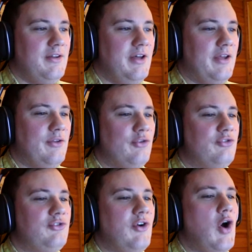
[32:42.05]
Like,
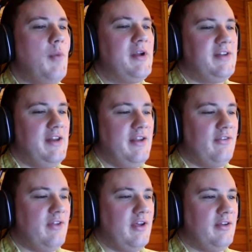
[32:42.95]
there's so many
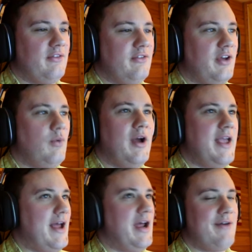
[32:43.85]
tedious things. Like, why
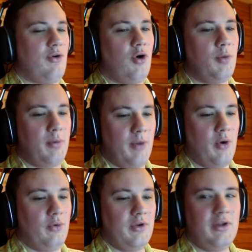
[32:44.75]
can't I have an auto
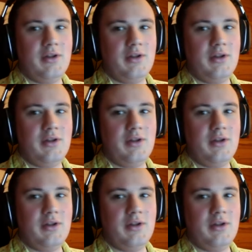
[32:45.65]
promote?